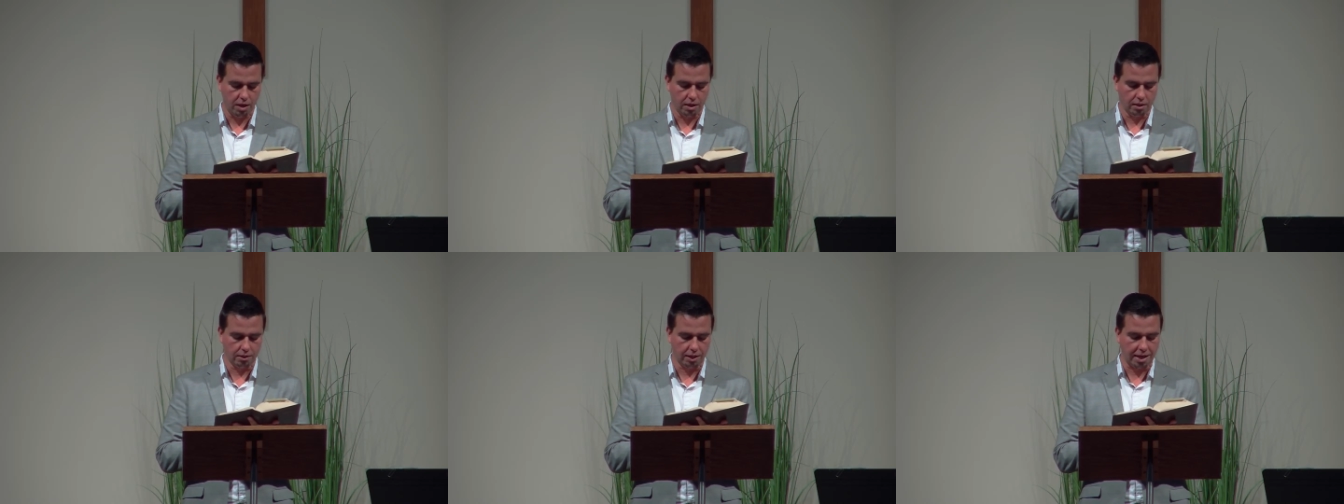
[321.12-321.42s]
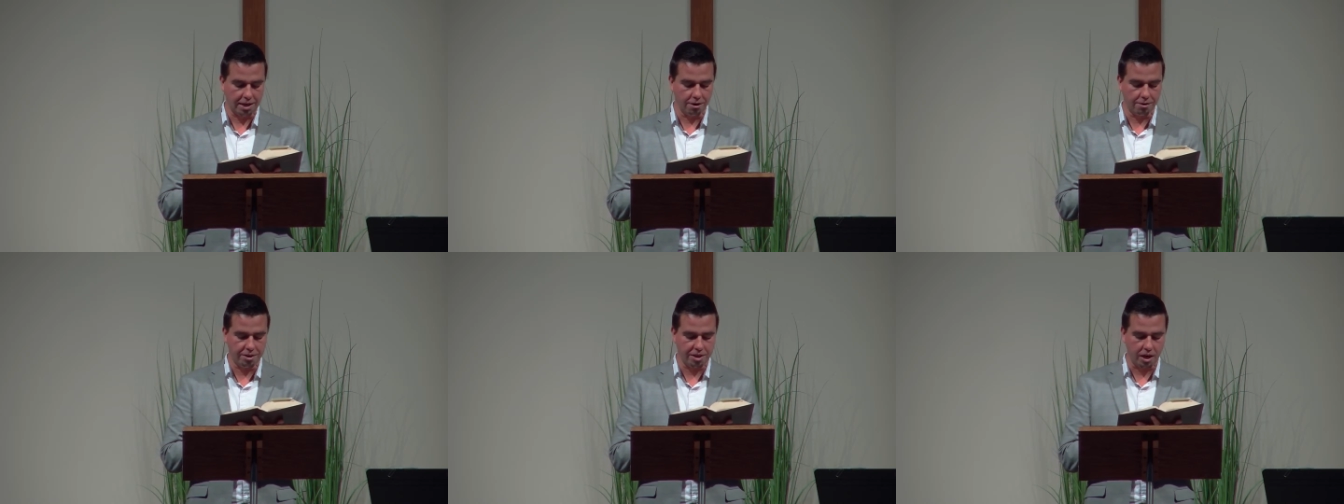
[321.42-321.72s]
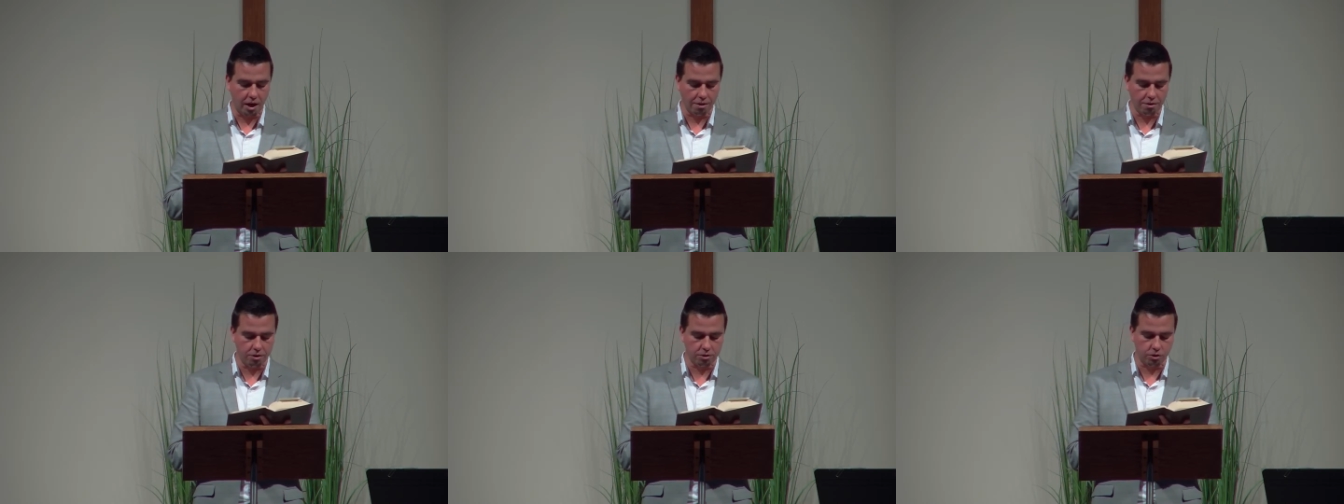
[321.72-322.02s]
Later, the
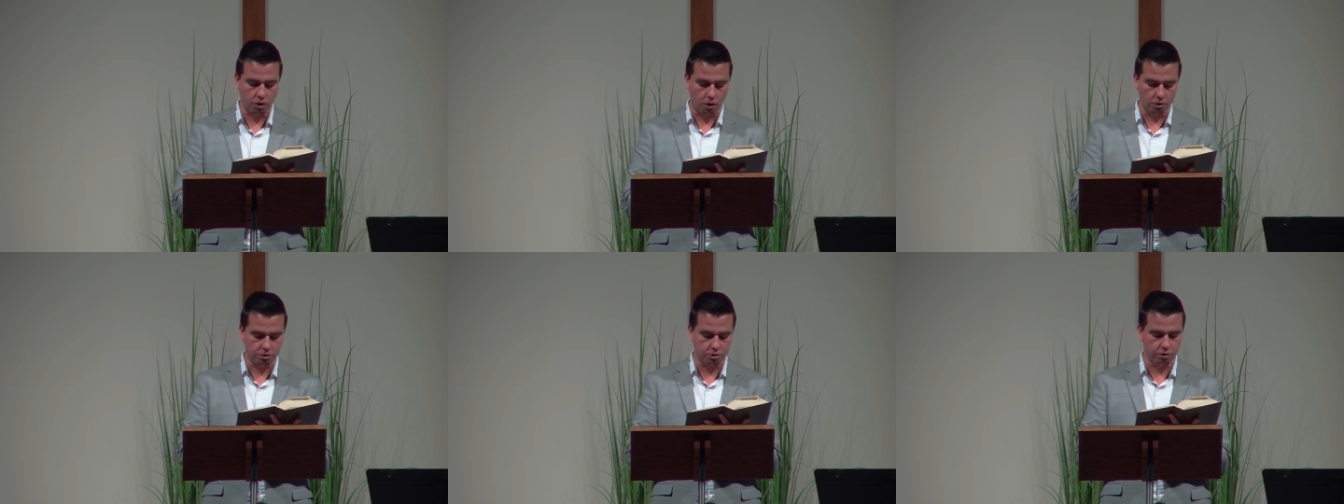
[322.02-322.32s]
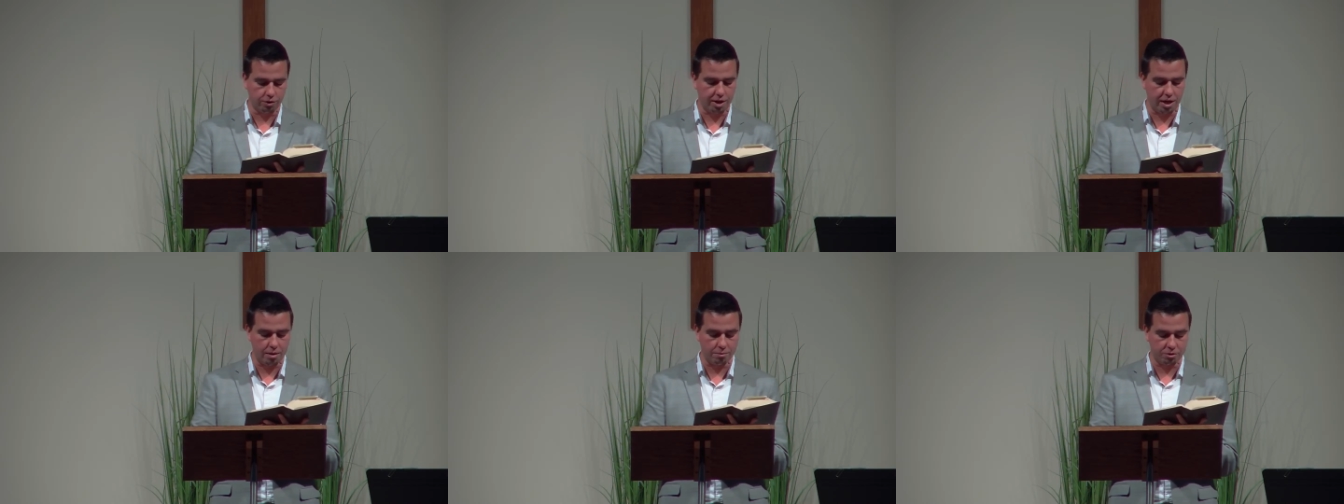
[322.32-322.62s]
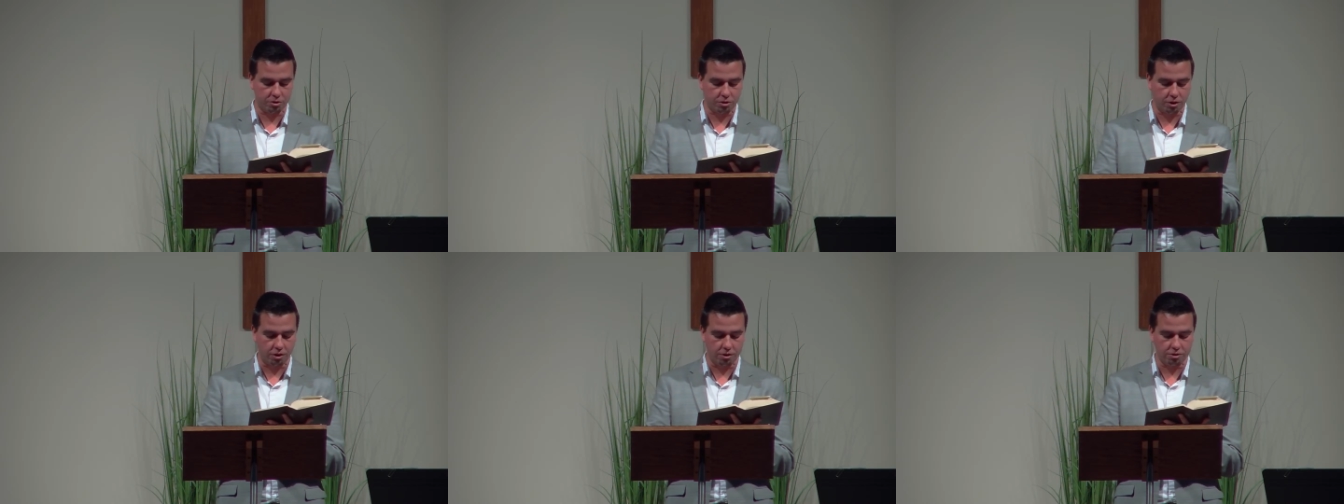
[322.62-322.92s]
others also came.
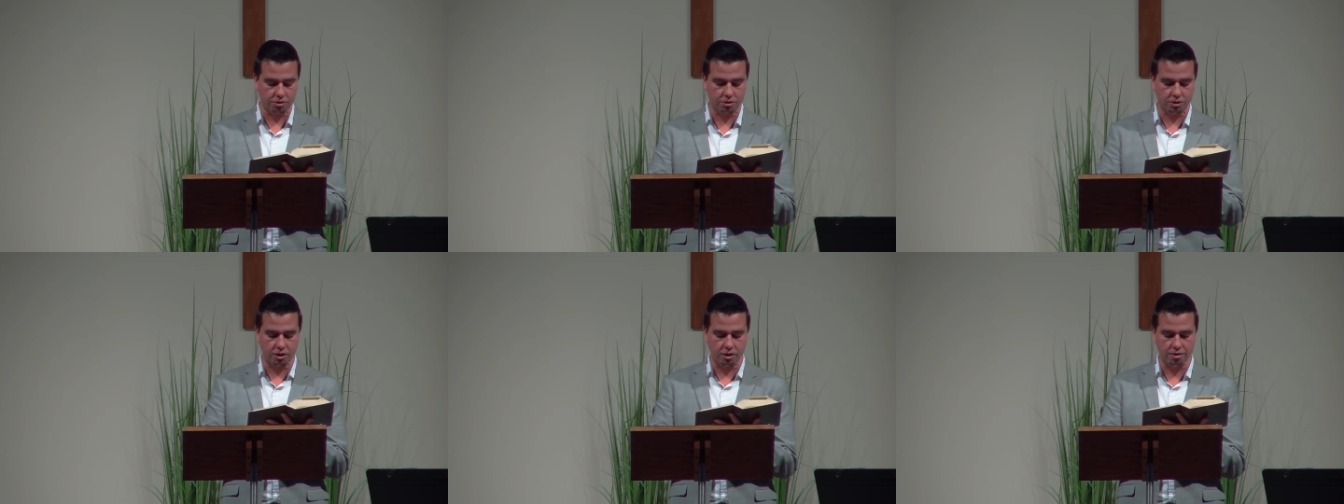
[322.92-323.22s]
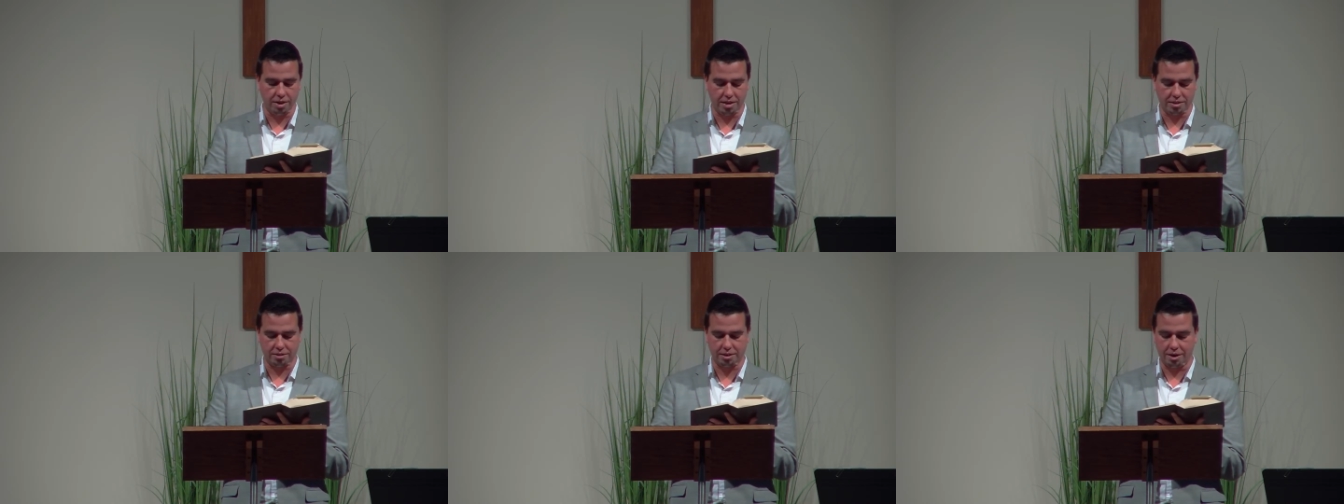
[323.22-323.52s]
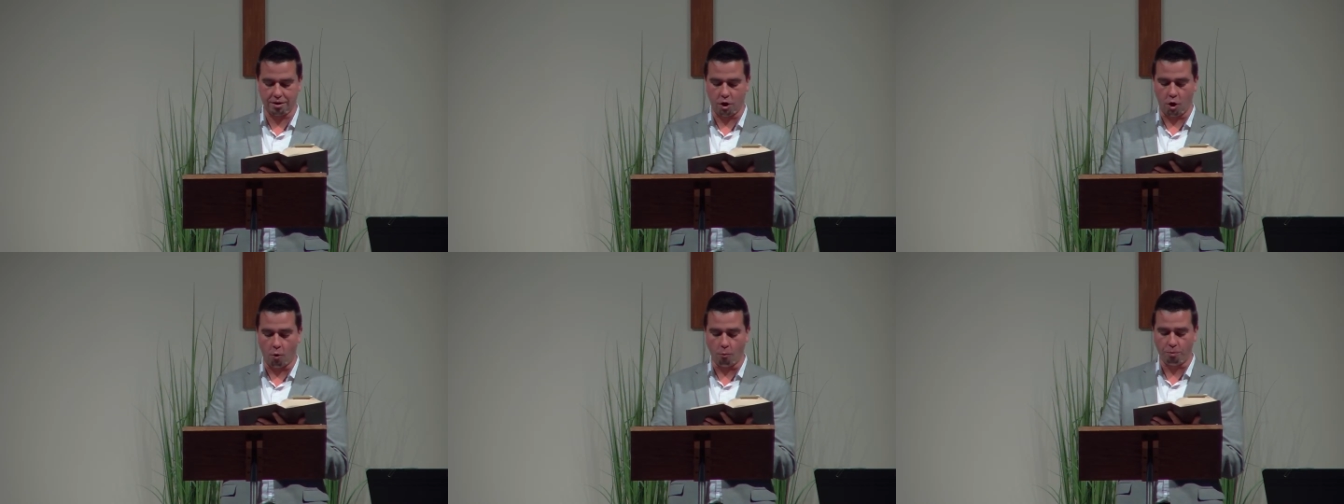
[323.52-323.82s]
Sir, sir, they
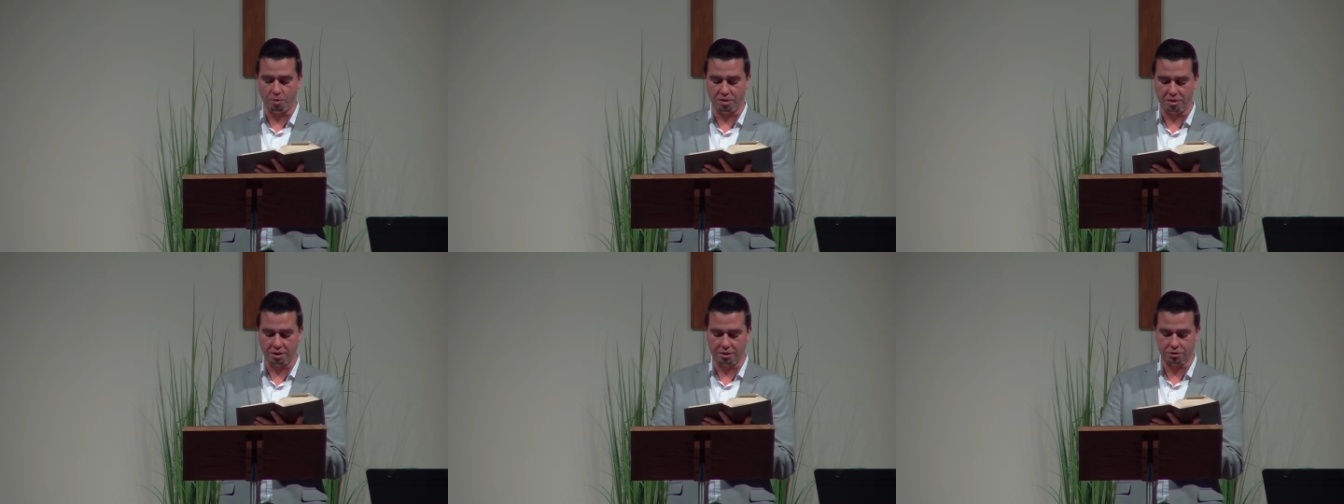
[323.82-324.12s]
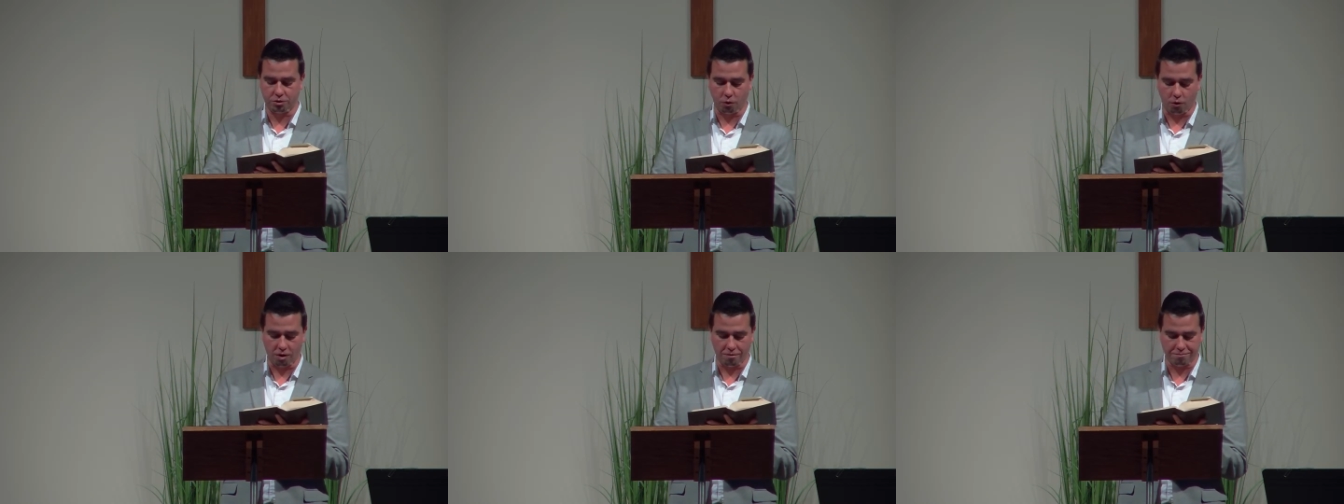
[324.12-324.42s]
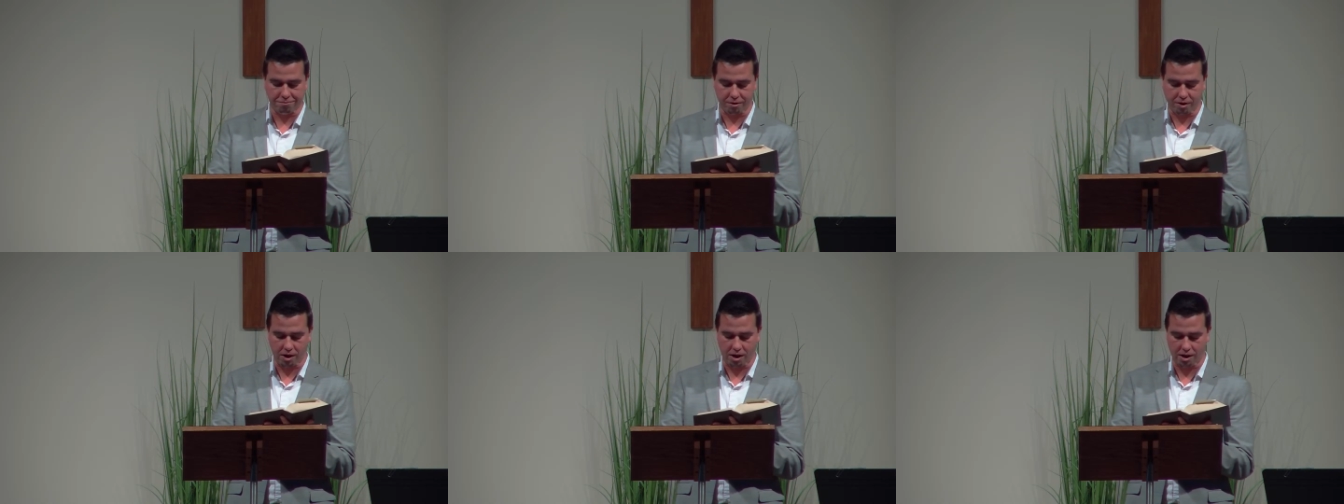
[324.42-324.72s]
said, open the door
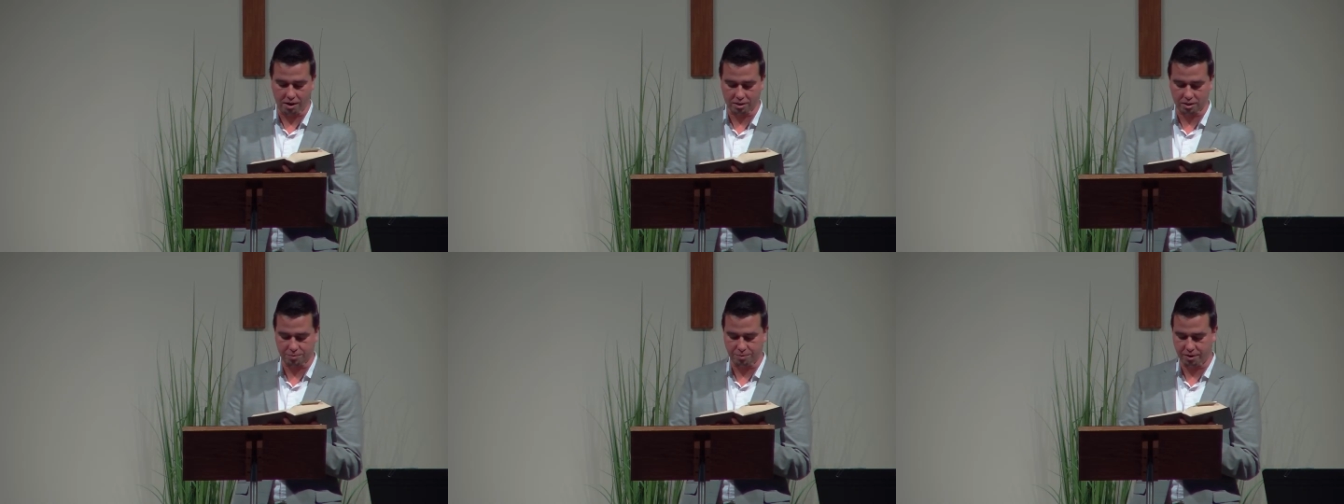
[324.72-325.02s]
for us.